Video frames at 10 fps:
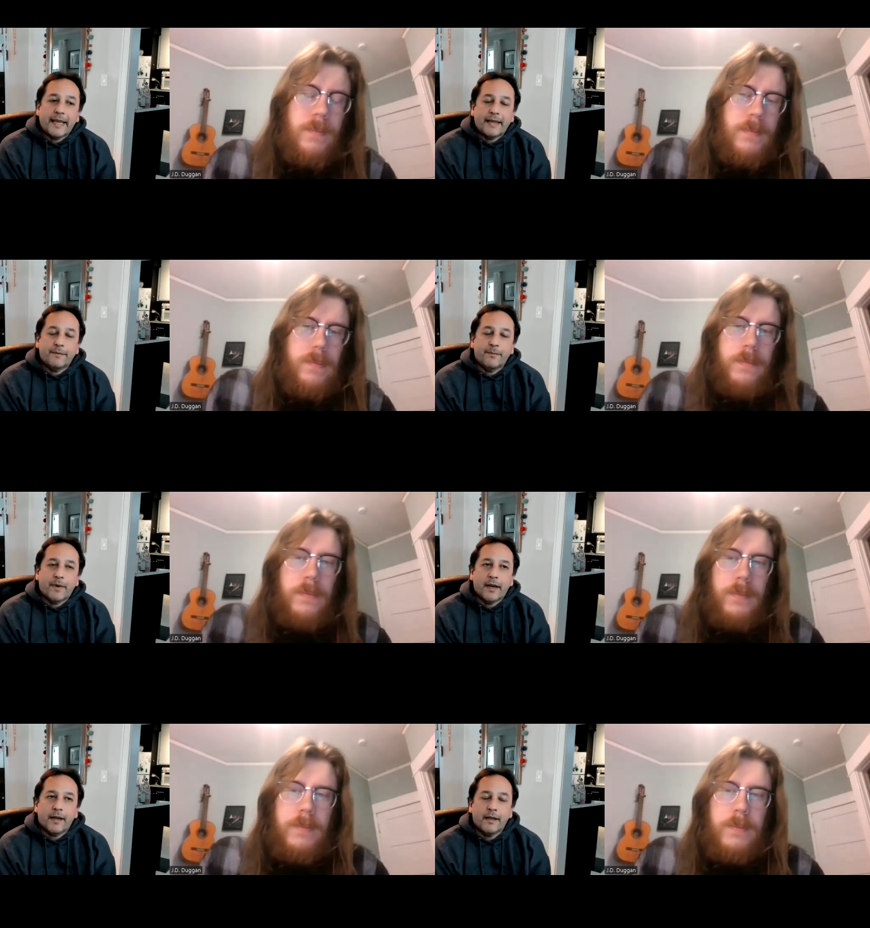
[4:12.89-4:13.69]
Speaker 1: and
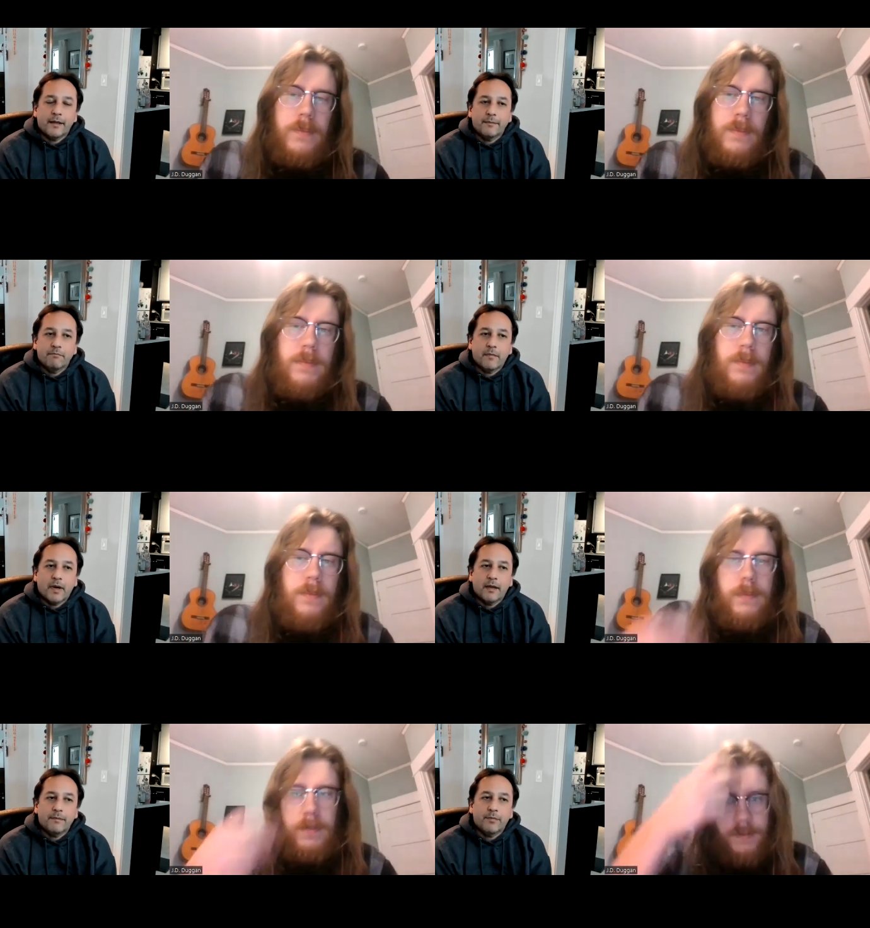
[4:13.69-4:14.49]
my my